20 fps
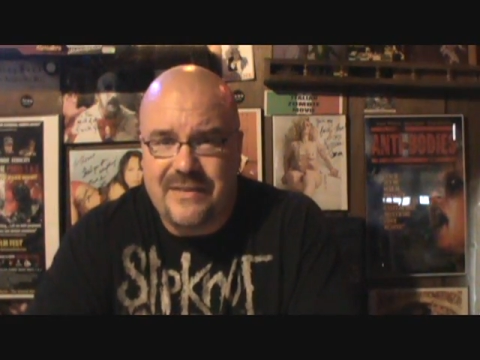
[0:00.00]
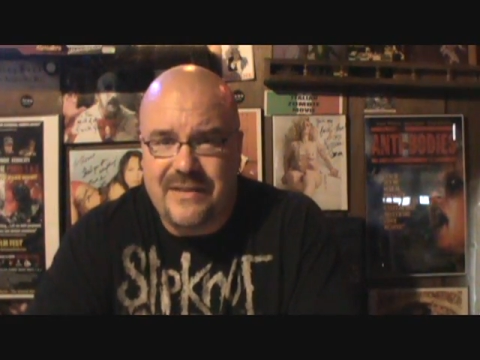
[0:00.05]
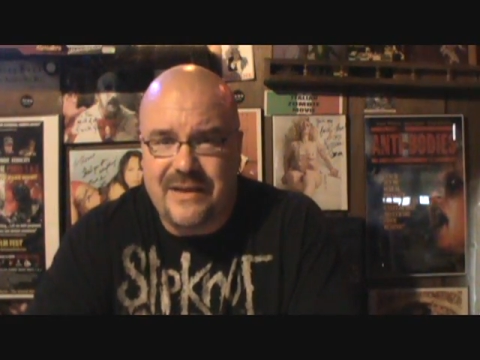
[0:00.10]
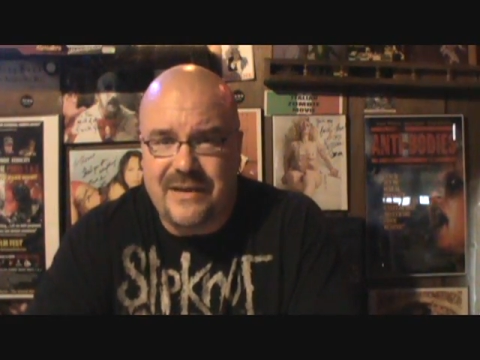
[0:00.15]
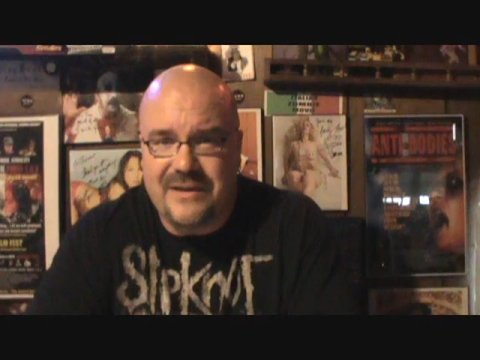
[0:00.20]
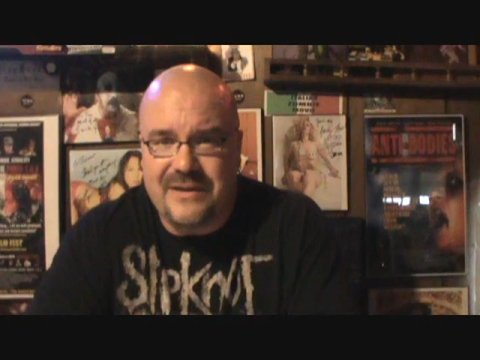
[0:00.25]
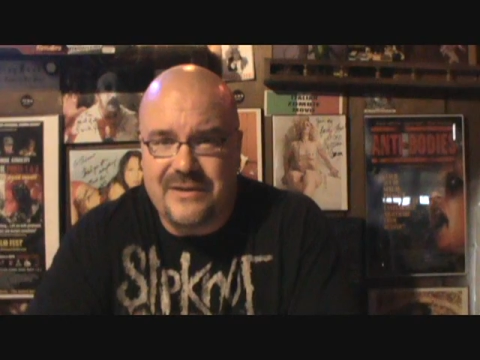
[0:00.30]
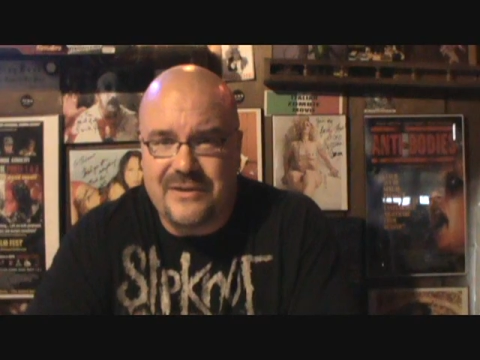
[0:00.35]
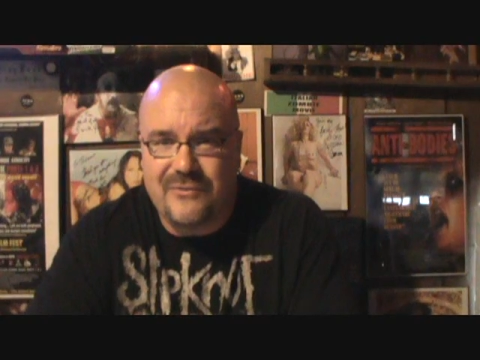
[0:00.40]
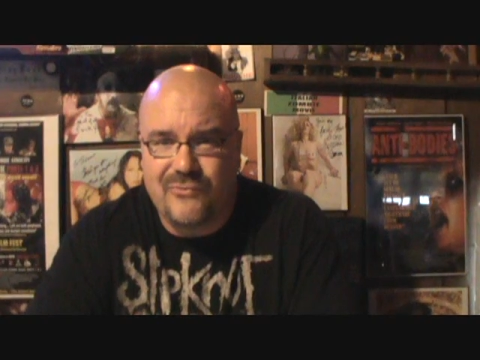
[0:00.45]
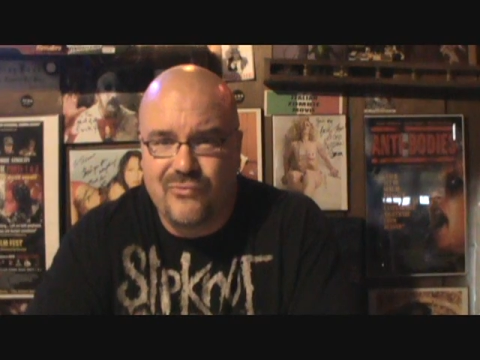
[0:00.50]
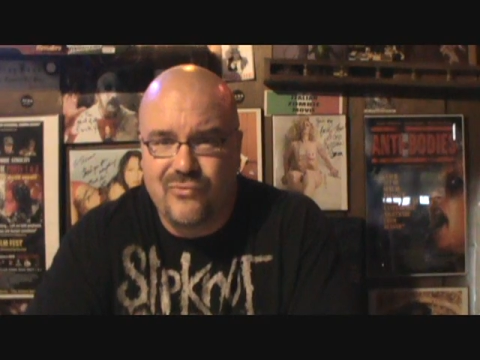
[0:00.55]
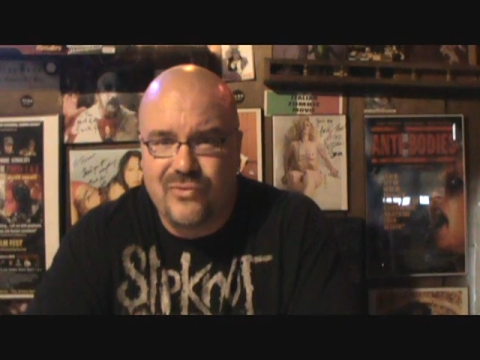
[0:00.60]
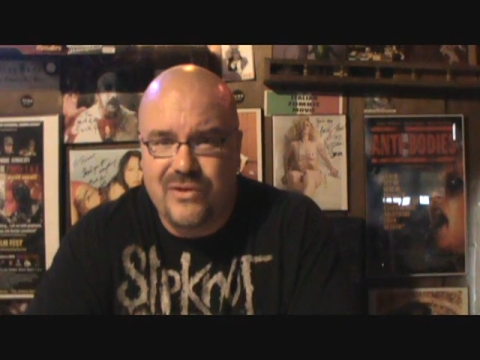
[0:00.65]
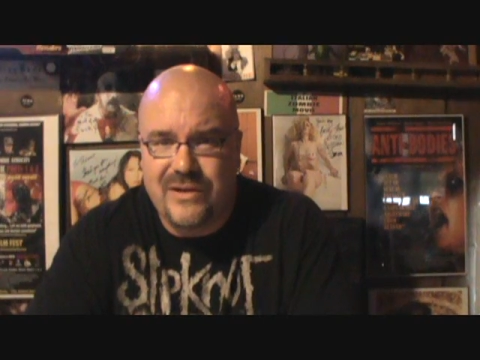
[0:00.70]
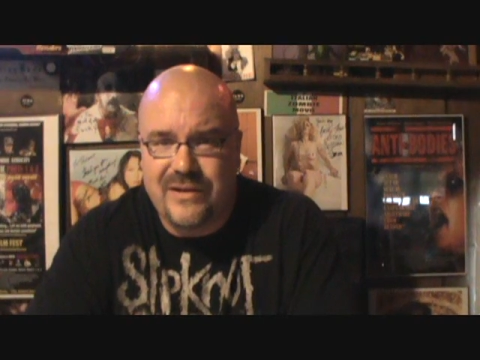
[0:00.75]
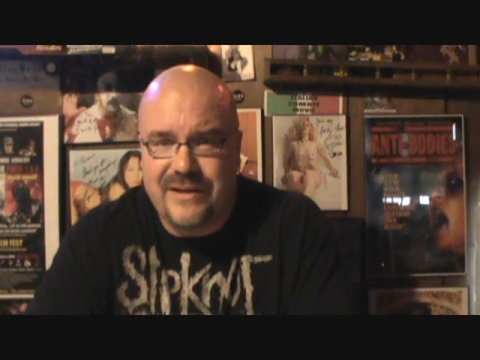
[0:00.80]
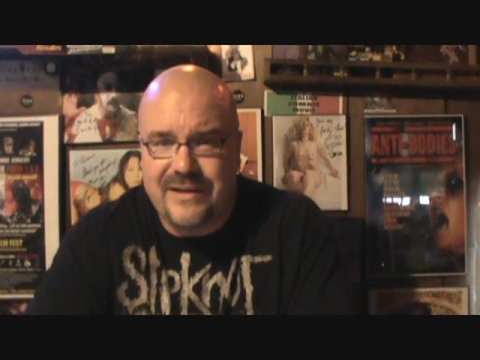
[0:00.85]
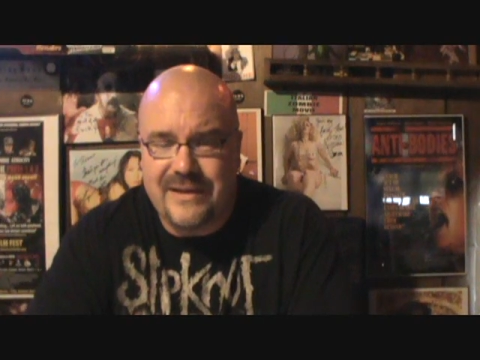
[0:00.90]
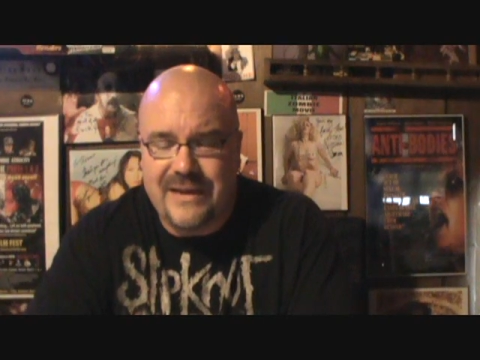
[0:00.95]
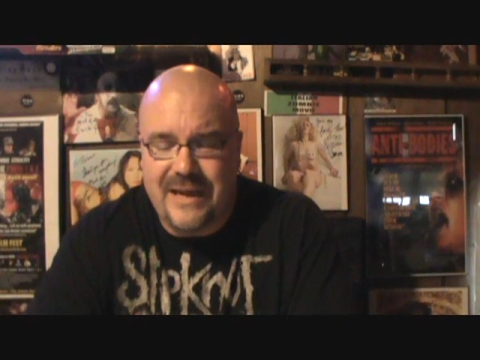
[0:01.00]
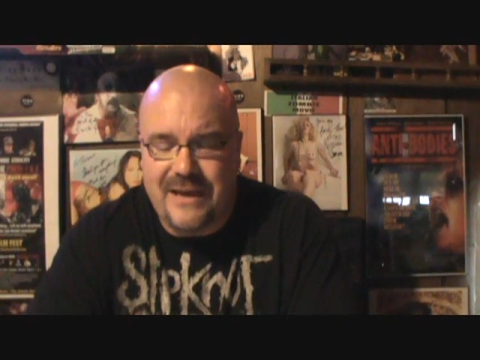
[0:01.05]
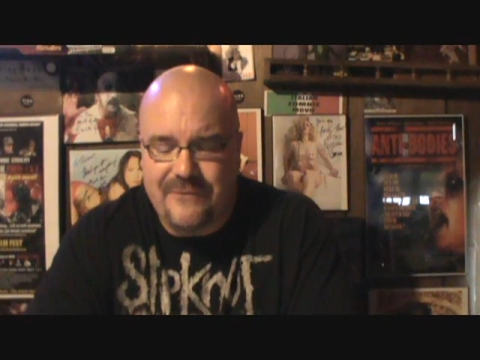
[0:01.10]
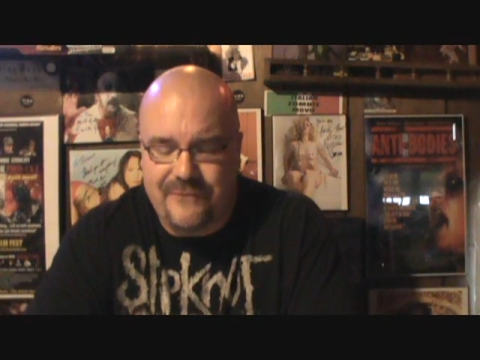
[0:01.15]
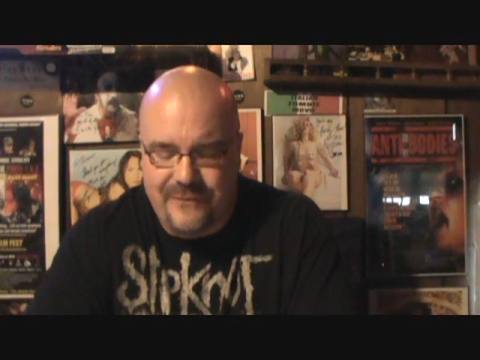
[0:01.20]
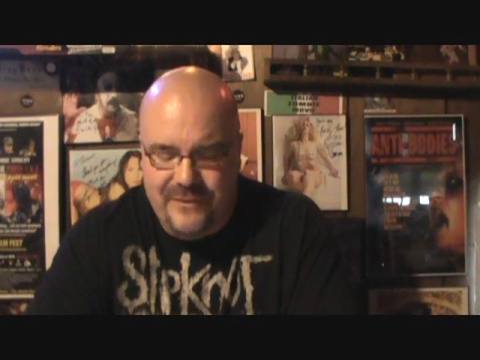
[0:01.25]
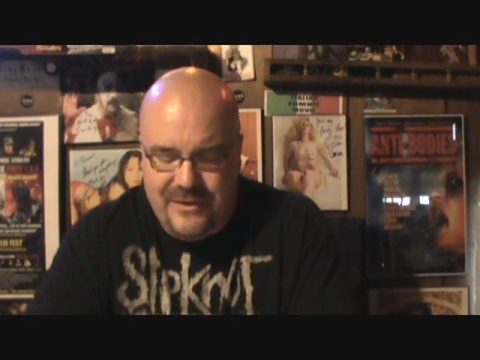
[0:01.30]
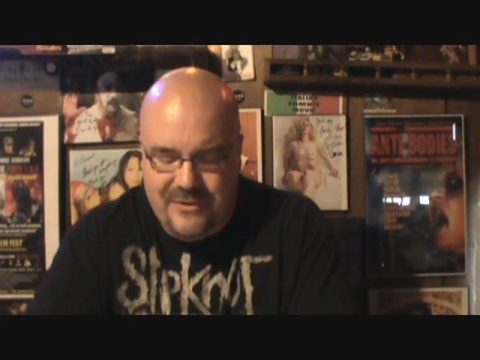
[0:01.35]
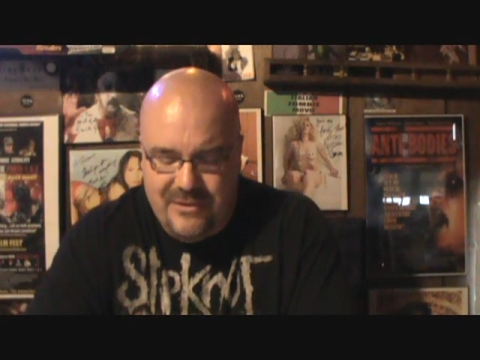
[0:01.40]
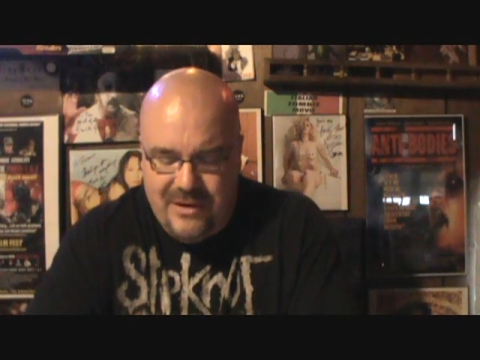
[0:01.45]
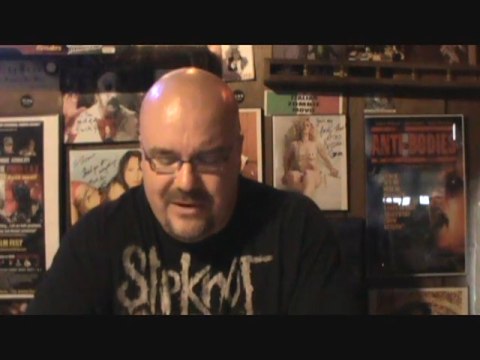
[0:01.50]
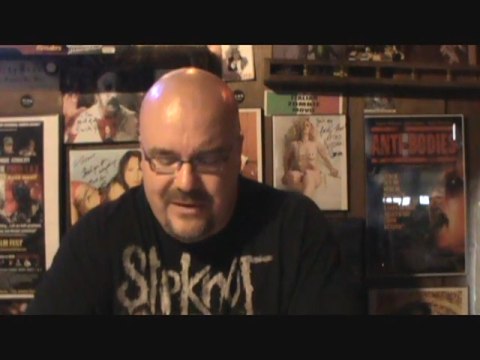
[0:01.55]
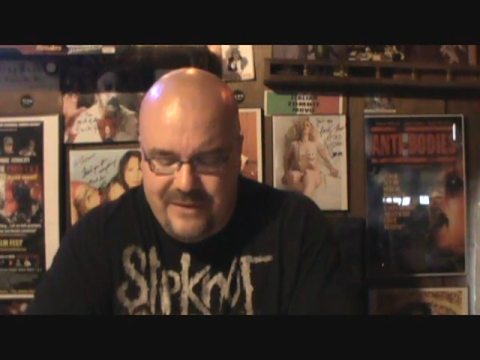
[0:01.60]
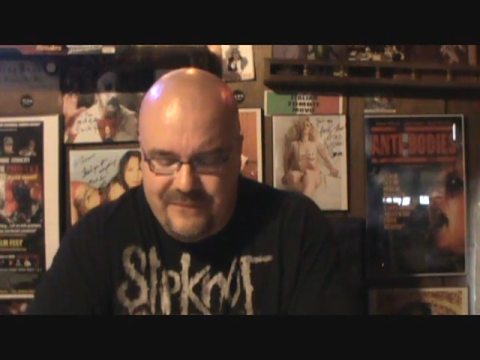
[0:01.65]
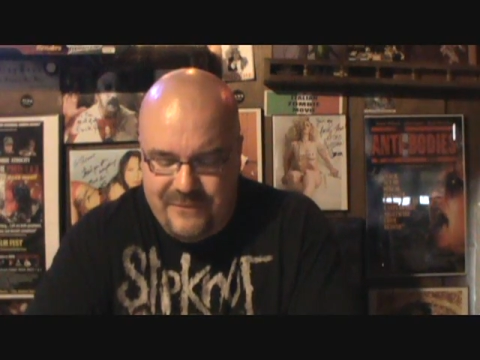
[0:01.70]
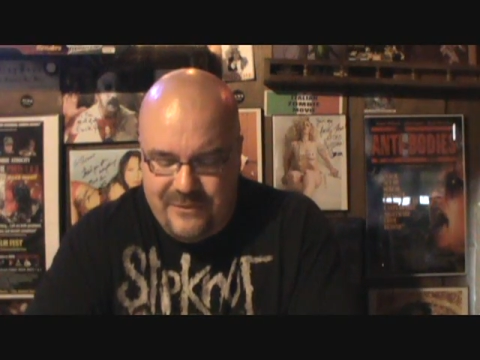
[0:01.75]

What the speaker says: that you really can't figure out